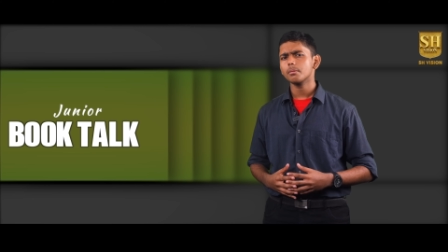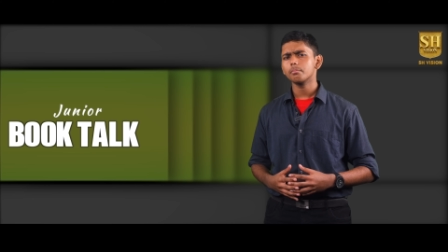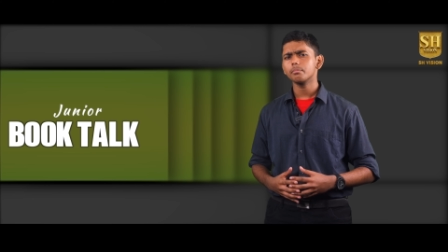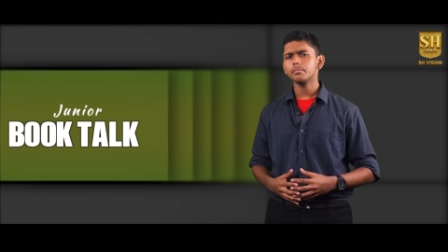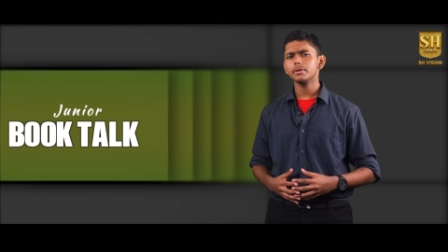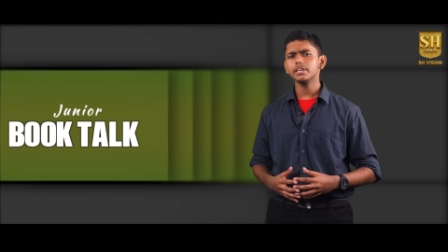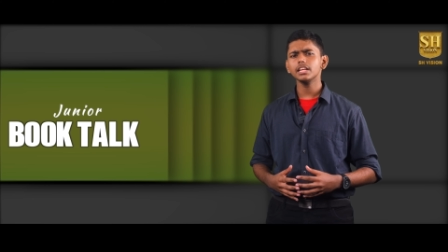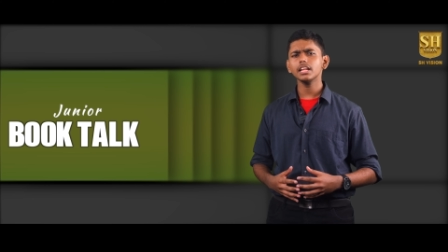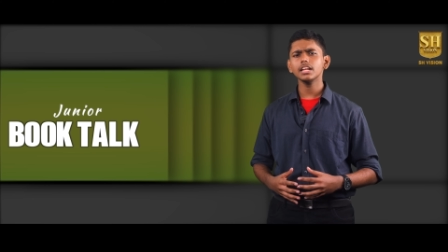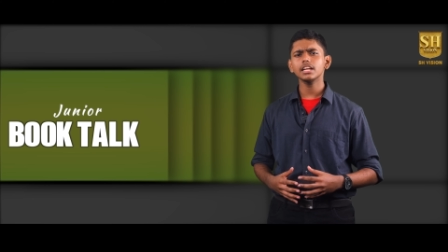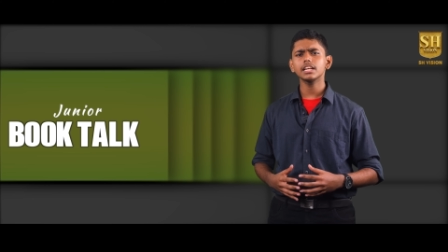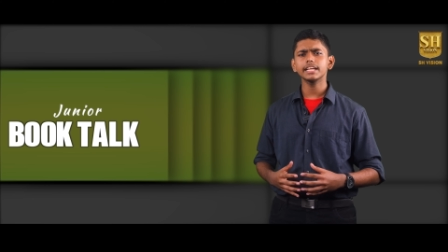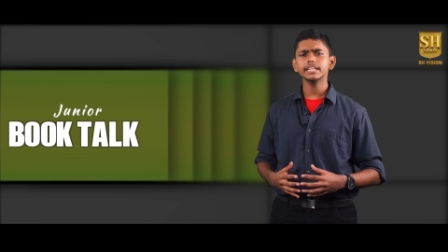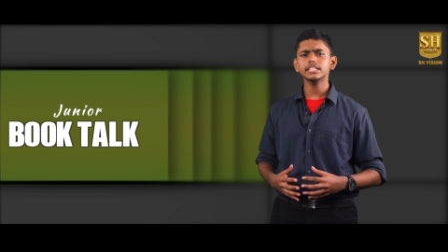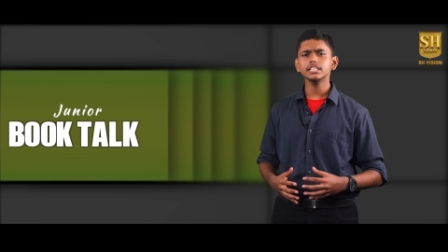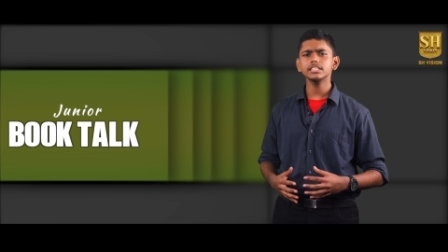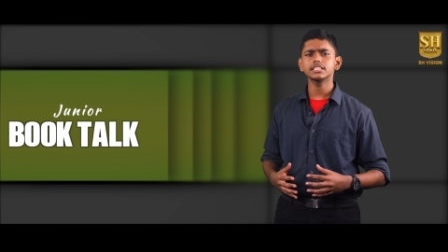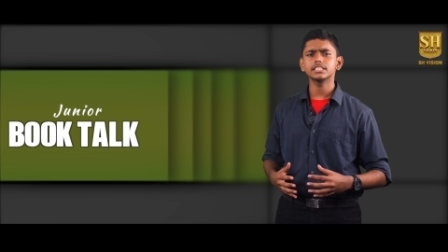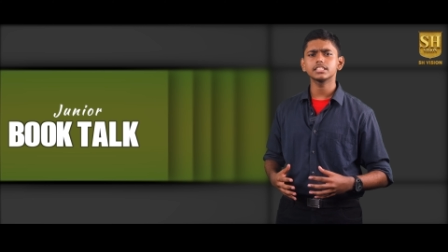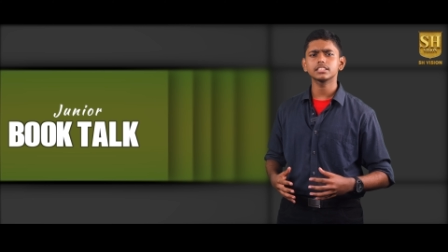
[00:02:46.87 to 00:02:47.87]
Mina
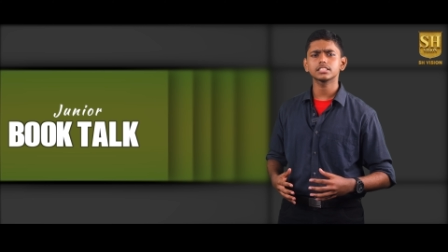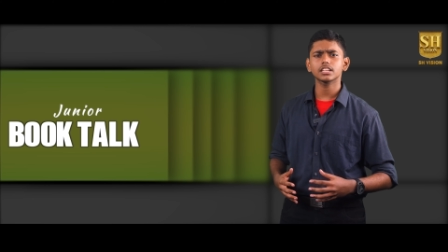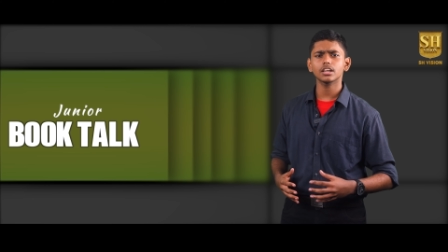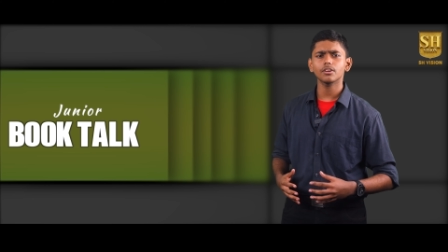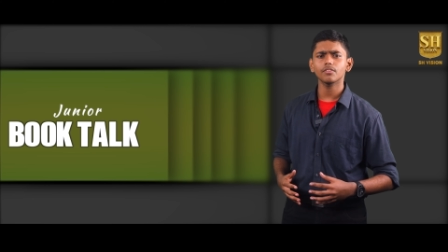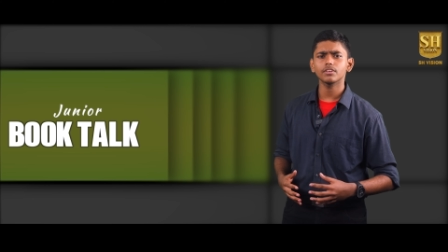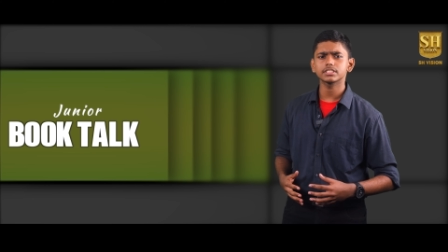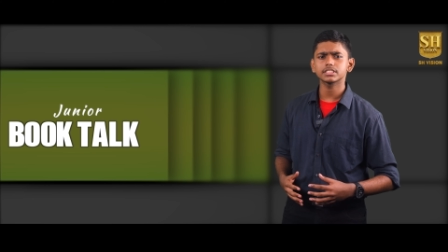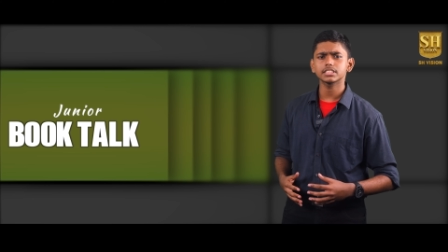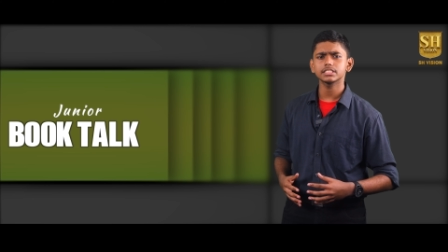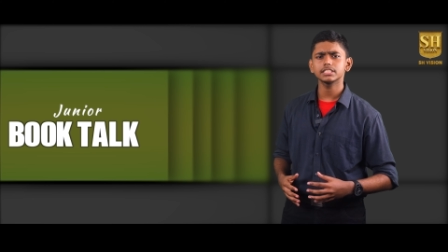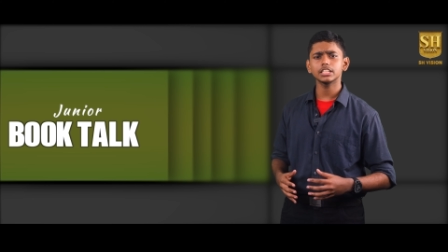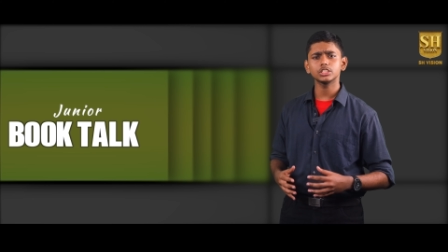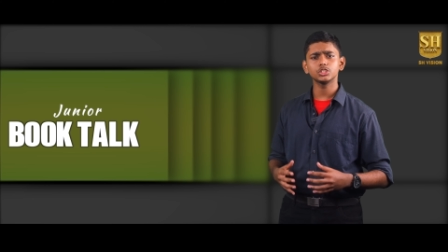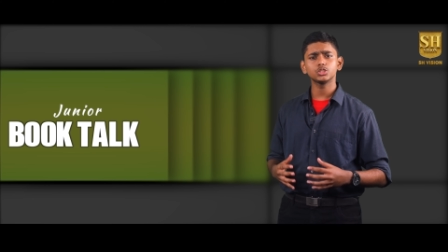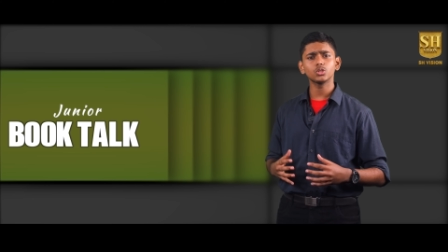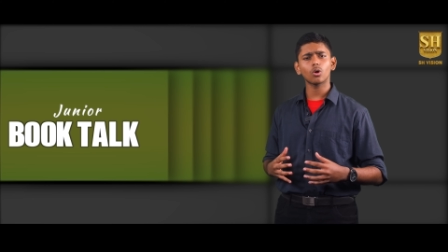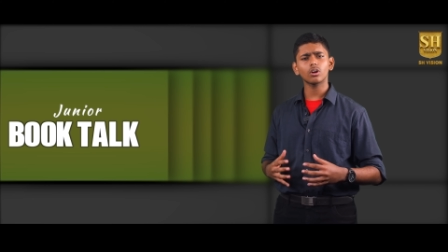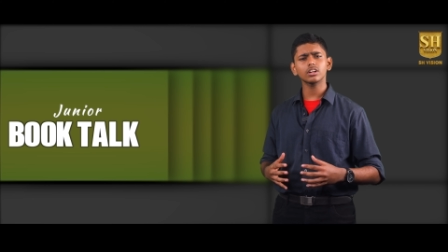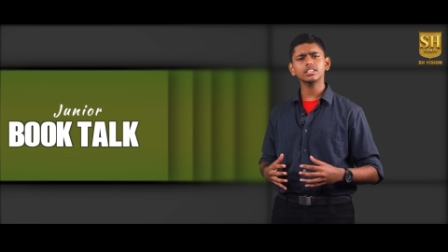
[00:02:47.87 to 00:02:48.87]
later discovers that
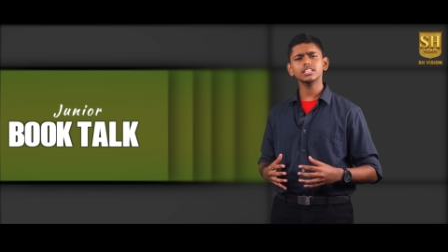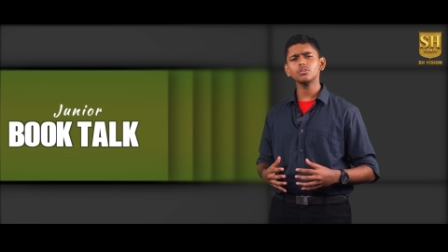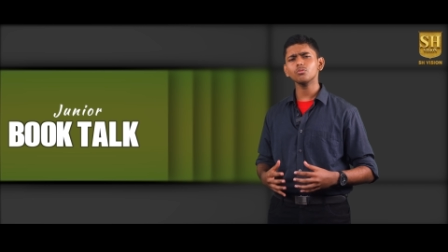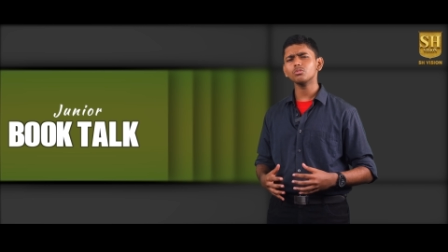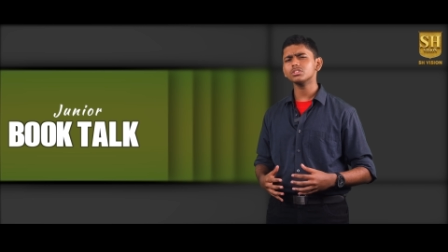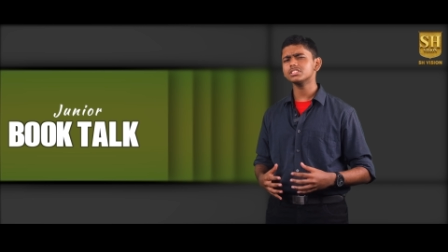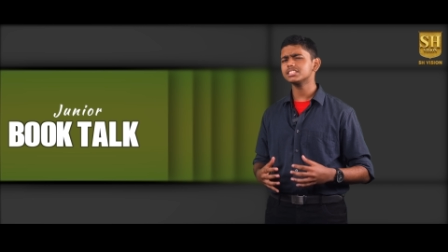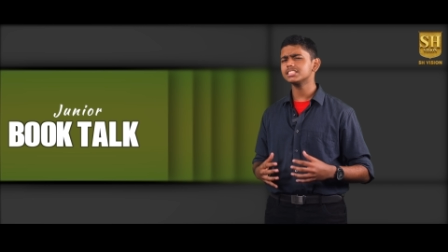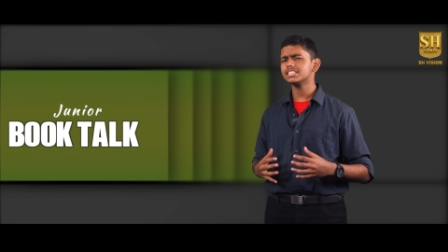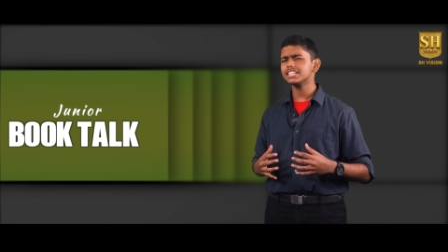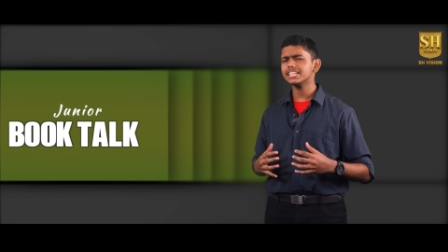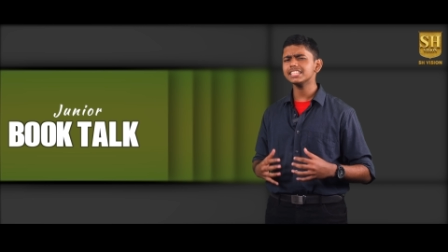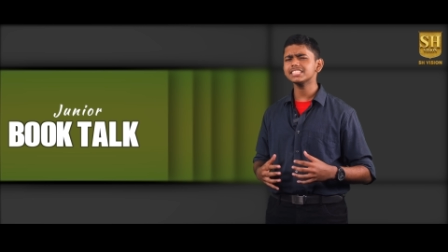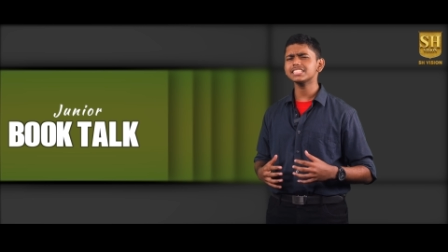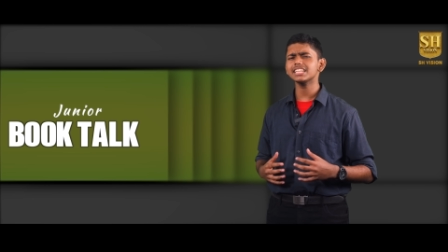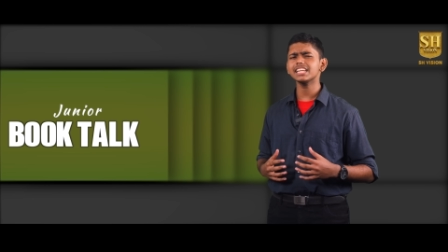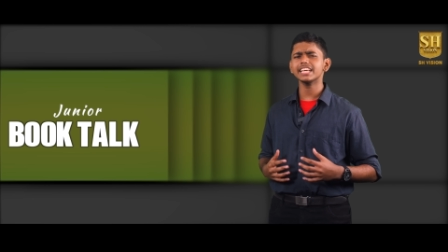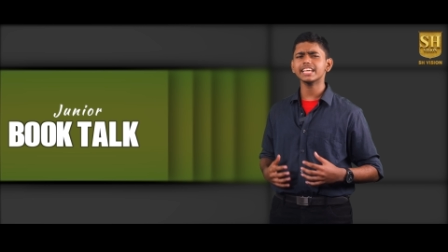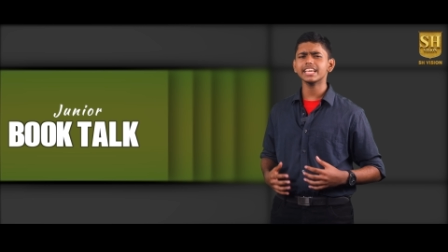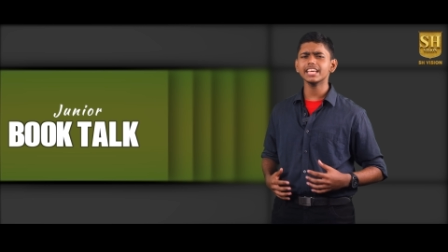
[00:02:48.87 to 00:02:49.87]
Jonathan was
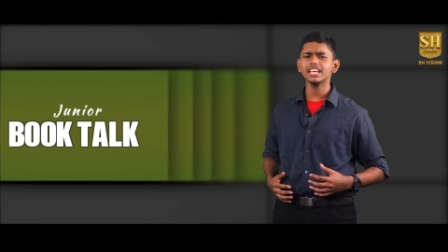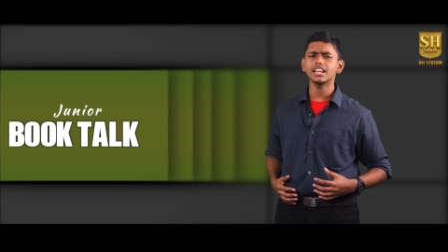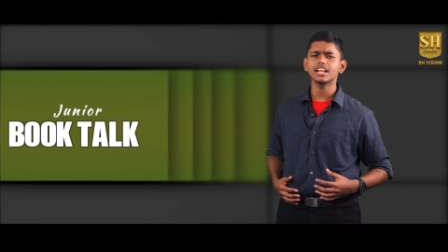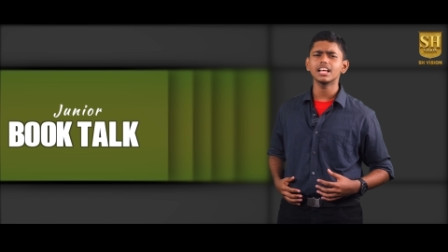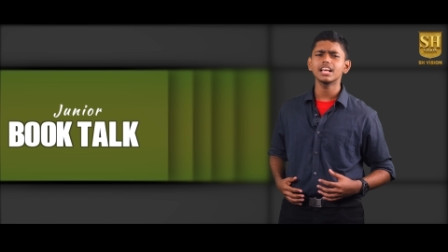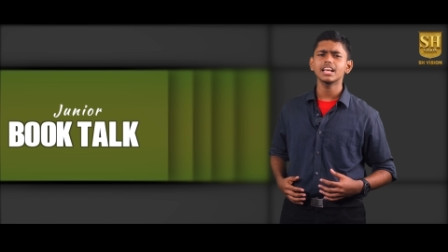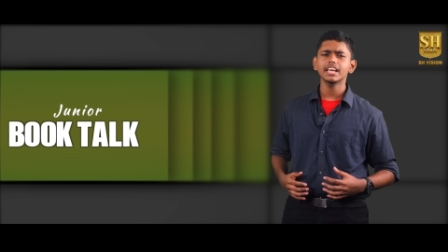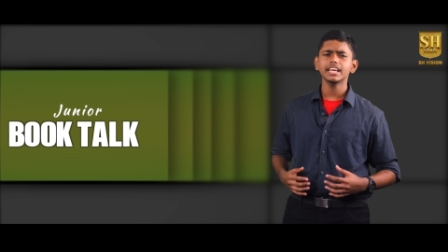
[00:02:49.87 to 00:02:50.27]
seriously ill